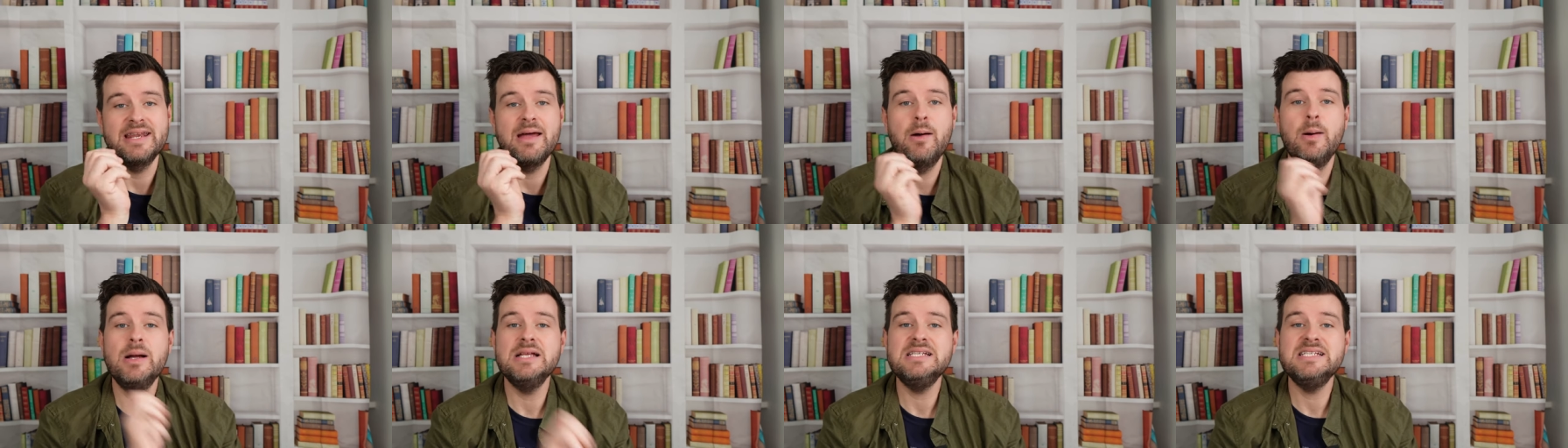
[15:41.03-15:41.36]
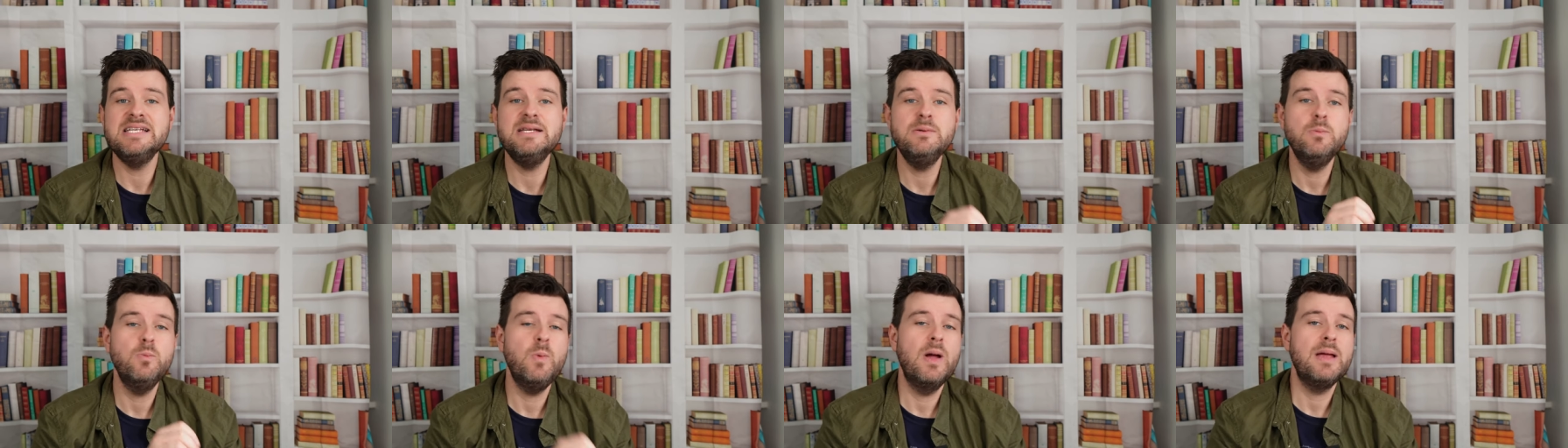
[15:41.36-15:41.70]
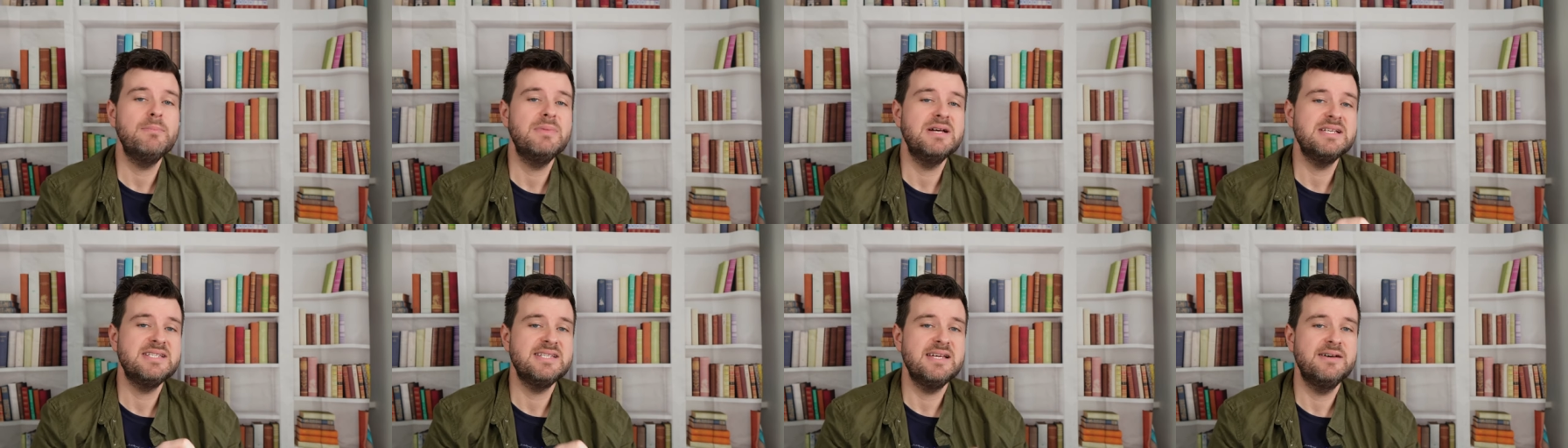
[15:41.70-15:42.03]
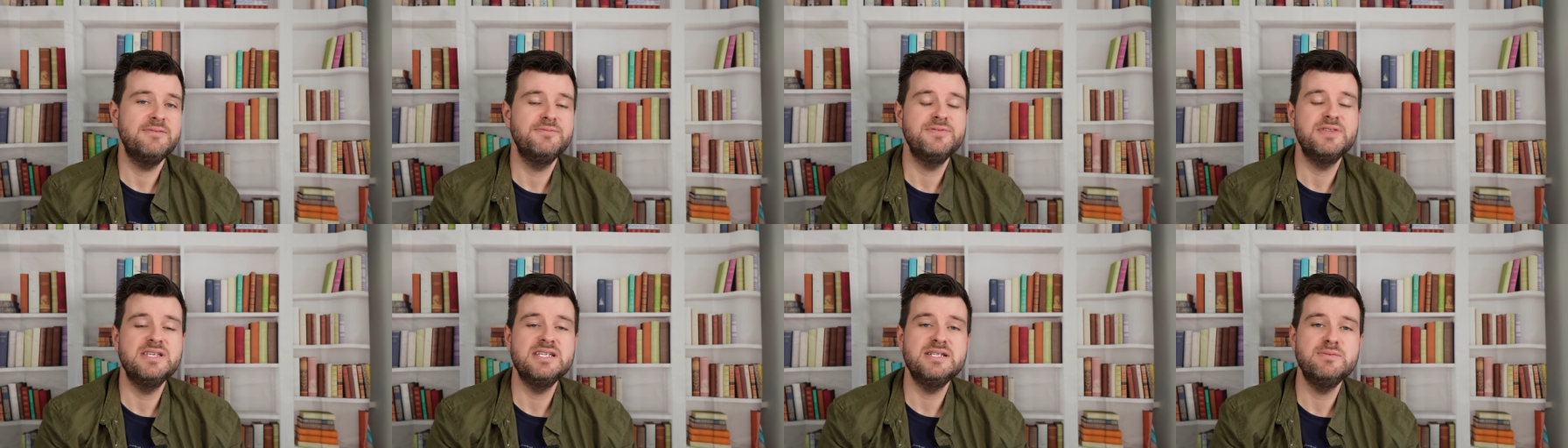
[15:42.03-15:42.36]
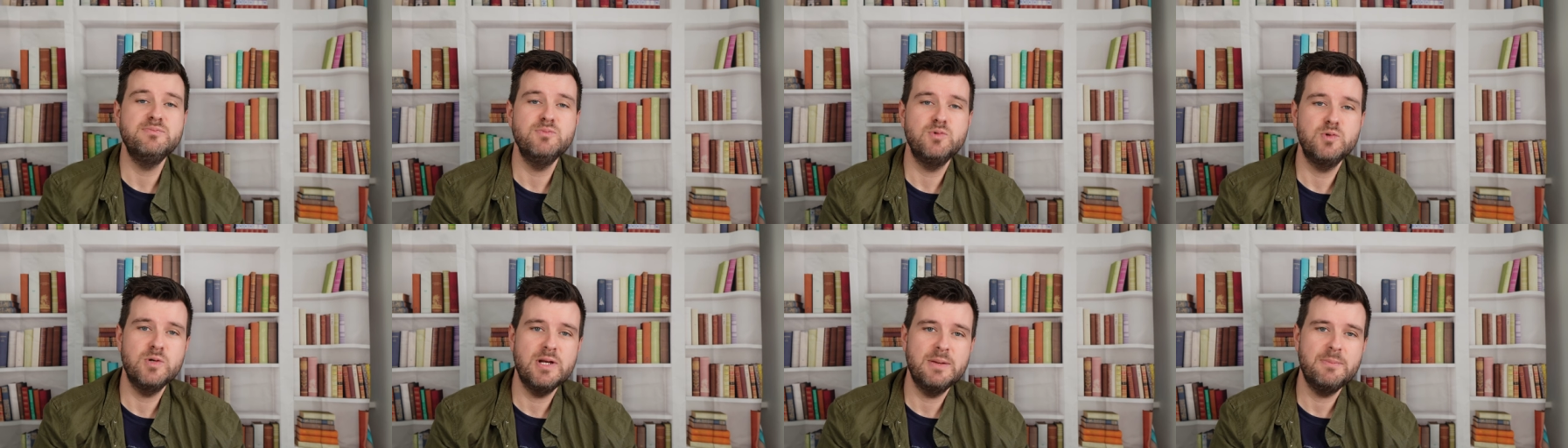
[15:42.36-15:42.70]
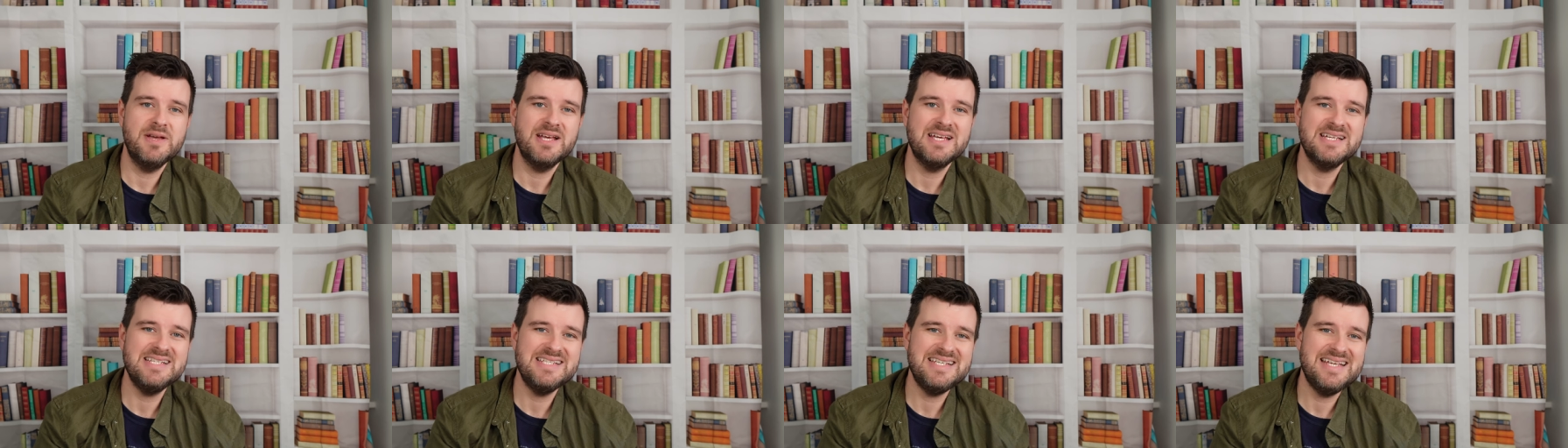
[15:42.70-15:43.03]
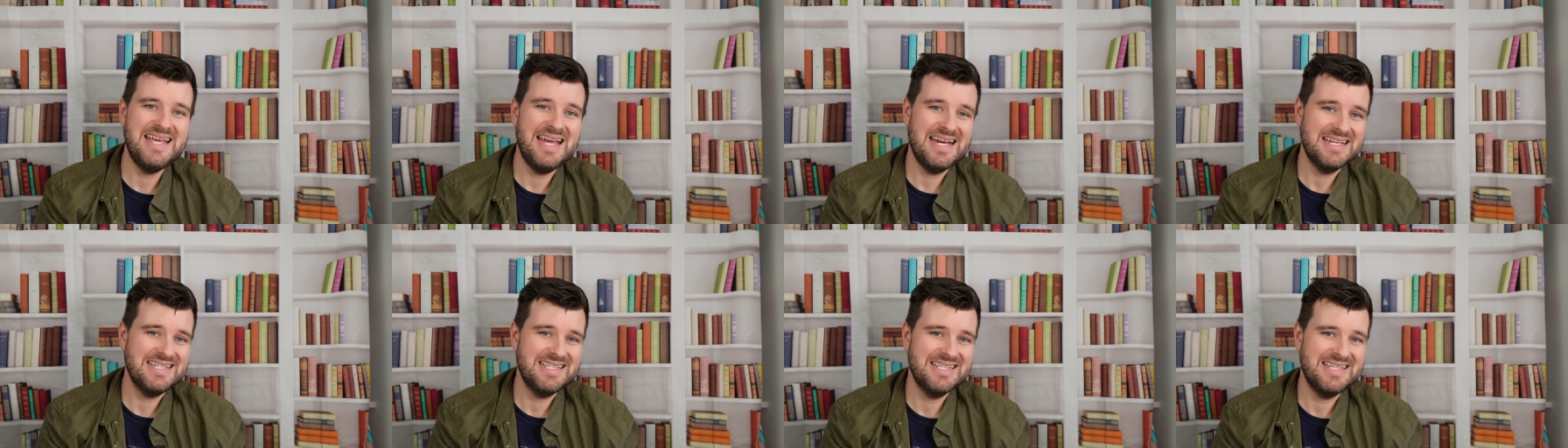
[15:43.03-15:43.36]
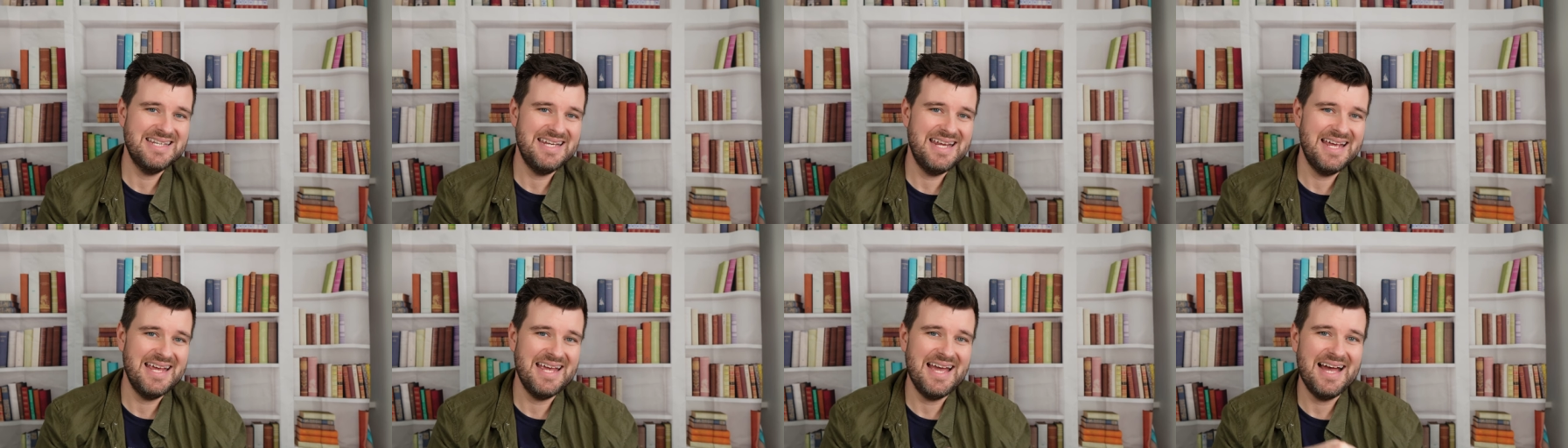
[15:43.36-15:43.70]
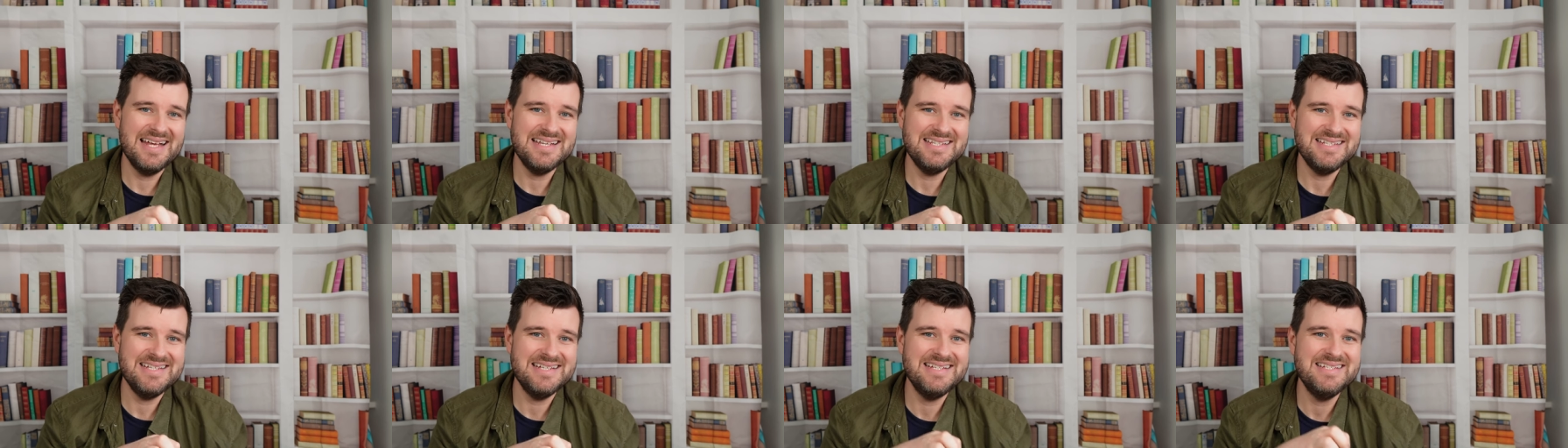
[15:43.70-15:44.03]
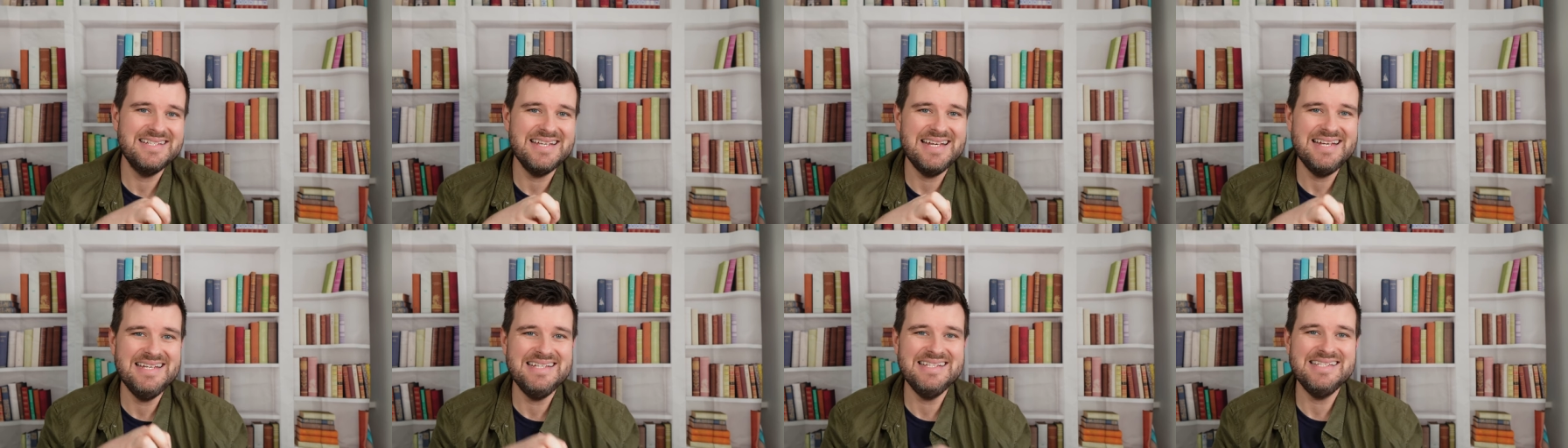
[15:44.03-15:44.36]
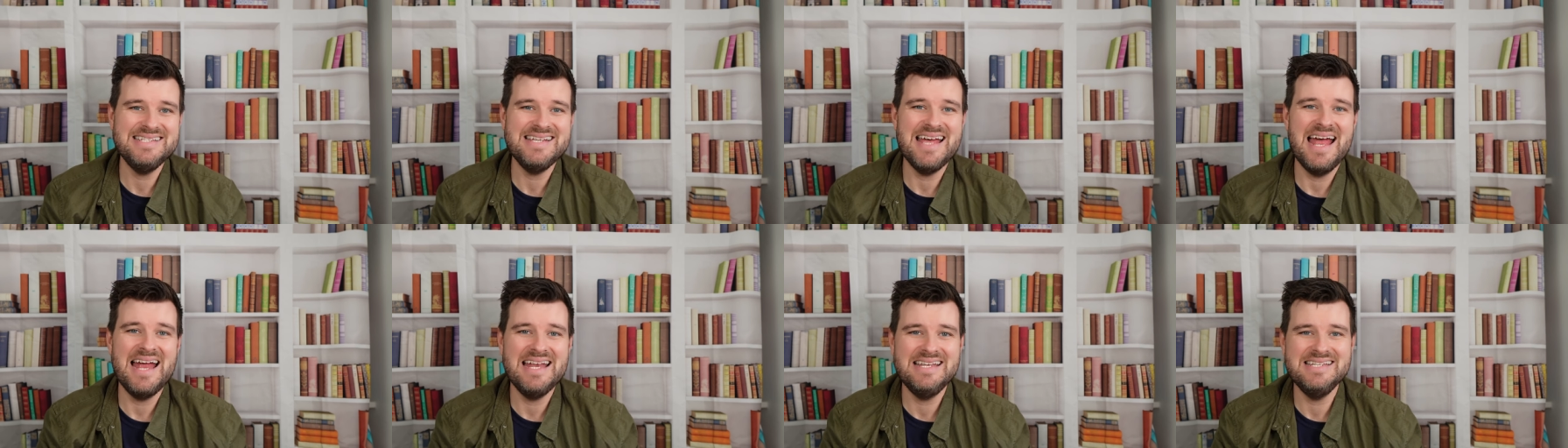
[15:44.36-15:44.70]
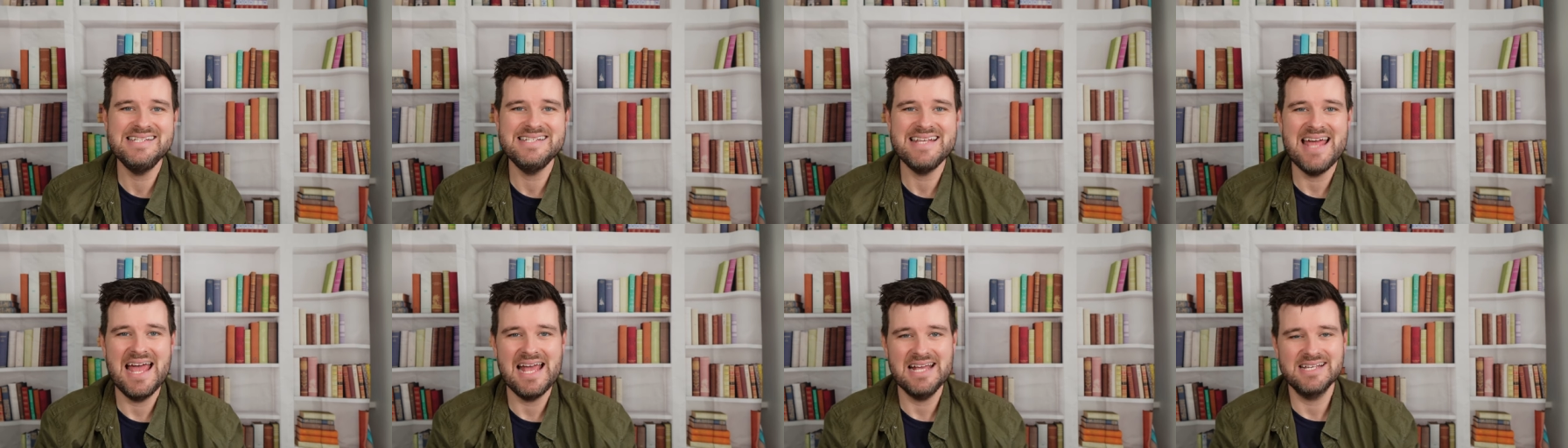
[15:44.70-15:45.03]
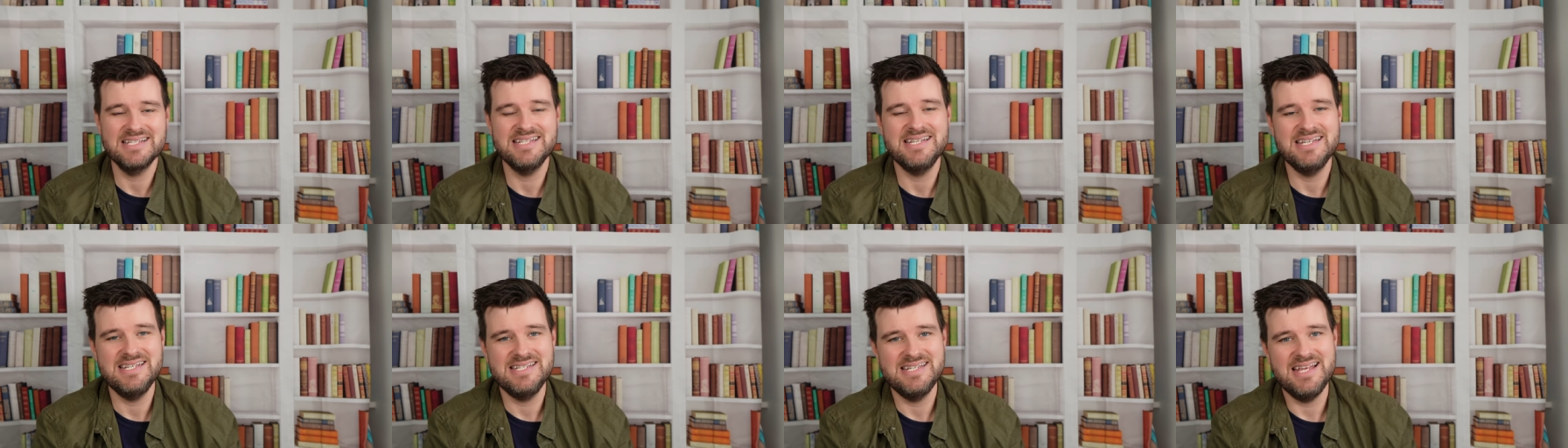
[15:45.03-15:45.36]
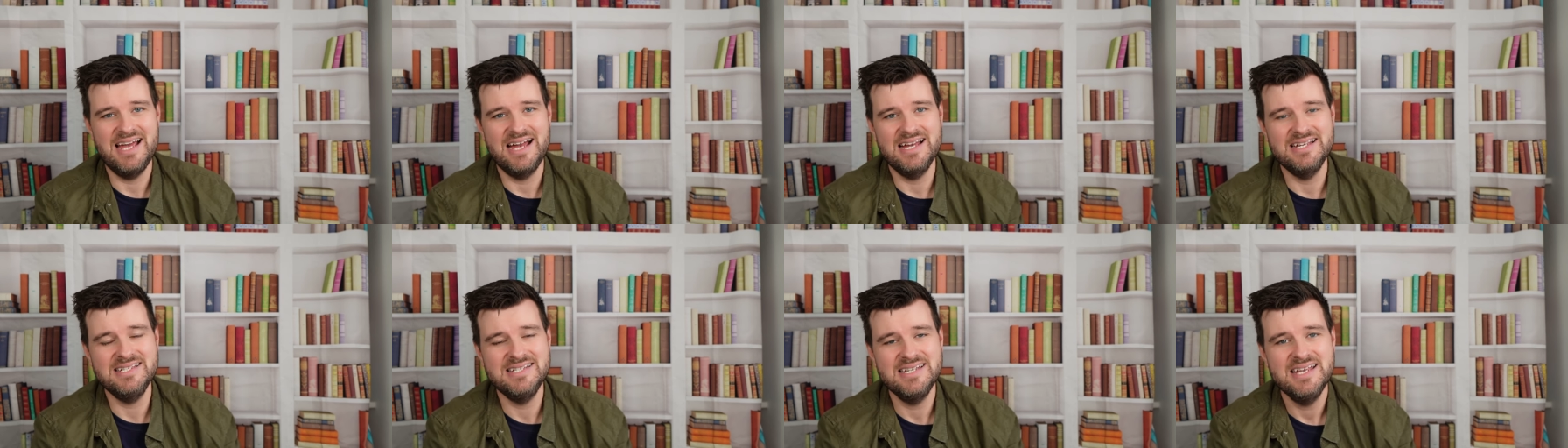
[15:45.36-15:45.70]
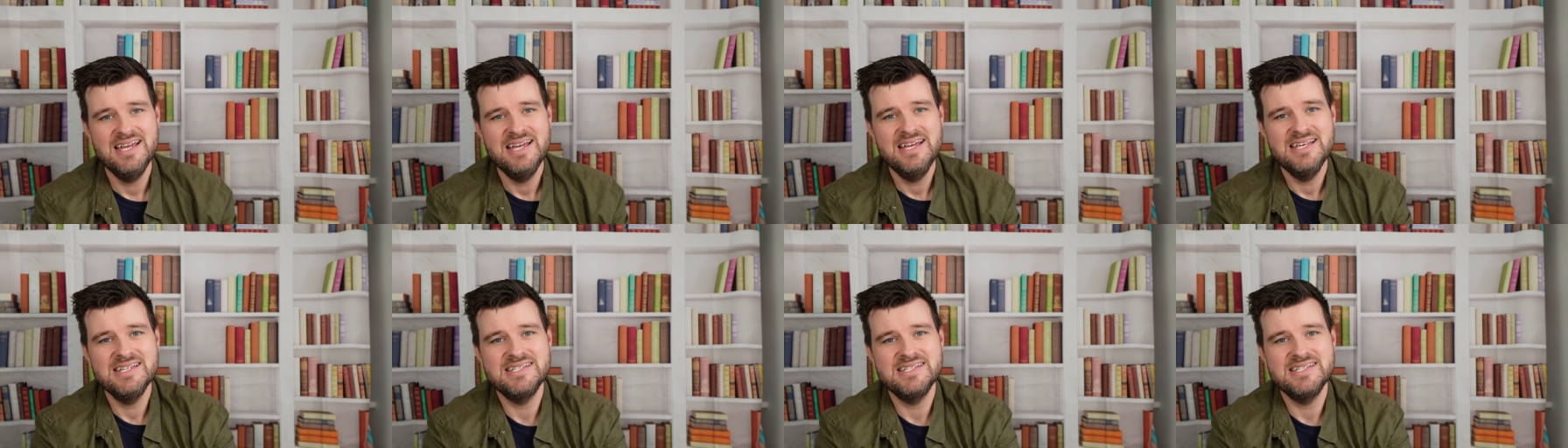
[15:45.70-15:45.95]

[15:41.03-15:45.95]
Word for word: Now, I didn't weigh myself this morning because yesterday I did intense exercise.